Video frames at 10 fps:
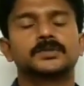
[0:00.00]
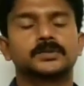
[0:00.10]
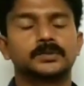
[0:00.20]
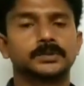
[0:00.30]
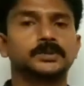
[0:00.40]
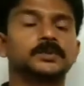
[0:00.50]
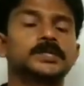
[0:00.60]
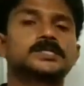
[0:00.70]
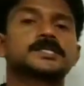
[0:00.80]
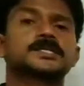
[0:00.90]
So
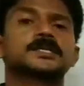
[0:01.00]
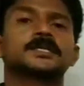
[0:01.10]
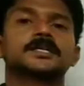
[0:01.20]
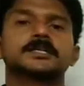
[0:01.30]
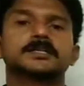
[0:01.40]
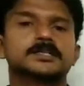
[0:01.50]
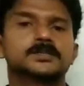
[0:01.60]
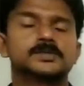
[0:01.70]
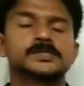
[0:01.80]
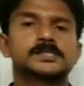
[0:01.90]
do it,
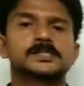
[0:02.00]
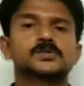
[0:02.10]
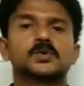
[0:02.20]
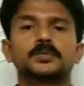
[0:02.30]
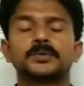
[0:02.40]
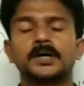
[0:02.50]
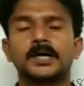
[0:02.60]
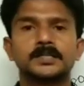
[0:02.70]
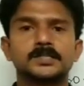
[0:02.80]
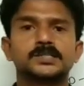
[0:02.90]
these questions.
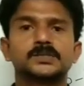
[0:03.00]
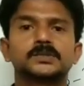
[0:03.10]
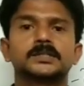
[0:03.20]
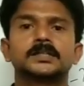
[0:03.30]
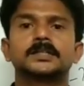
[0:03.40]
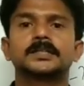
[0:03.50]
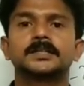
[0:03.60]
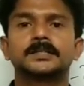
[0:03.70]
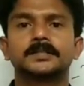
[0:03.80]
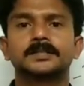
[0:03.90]
Hope you understood.
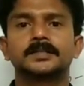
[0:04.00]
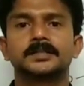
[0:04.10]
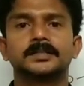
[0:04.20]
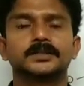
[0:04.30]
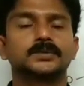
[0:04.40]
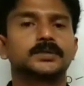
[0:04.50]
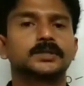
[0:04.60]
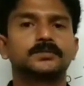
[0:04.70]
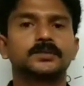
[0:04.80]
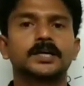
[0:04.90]

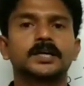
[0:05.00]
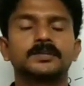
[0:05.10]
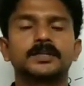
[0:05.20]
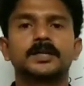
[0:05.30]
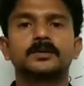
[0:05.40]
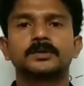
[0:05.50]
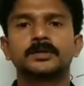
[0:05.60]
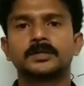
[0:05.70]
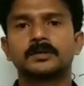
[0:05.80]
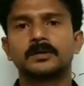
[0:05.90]
If you have any
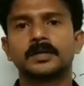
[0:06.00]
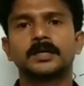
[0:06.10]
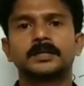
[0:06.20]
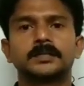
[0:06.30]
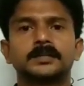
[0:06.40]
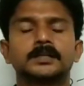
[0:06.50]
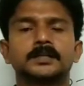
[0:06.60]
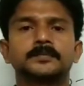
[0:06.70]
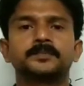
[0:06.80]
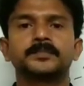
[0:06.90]
doubt, you can contact
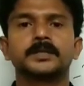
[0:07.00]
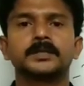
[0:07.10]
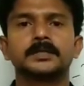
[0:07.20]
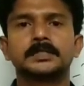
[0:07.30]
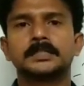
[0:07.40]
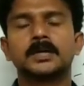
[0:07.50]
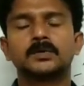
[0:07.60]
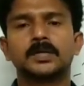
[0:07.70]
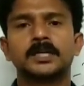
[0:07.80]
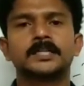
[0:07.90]
in the
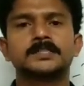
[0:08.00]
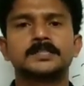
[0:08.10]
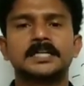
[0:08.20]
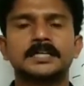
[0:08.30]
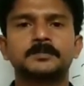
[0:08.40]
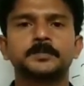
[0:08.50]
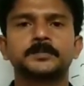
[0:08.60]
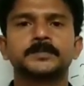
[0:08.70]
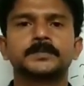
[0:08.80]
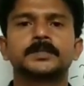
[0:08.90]
doubt clearance
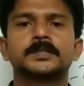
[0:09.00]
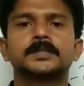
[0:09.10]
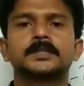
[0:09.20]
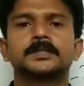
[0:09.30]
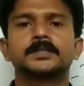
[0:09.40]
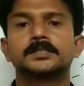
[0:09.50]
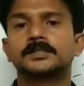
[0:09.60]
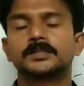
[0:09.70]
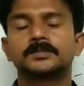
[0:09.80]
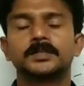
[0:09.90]
time.
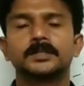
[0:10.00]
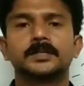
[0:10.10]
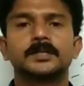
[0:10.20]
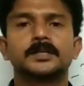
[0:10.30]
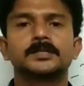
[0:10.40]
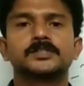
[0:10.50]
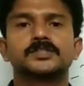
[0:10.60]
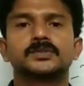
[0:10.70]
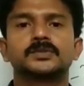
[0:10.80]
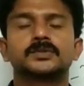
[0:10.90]
It is given.
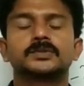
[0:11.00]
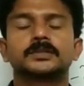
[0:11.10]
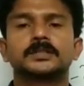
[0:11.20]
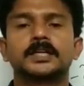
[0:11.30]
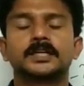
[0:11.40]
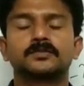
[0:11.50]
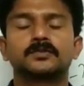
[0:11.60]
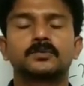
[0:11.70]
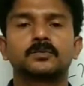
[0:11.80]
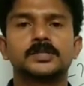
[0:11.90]
So
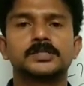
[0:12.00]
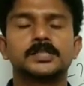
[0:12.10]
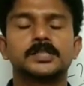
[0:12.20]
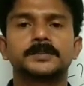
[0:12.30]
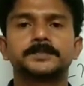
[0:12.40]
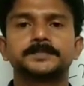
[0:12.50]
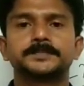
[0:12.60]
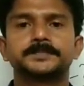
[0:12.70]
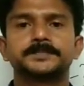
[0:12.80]
thank you for watching.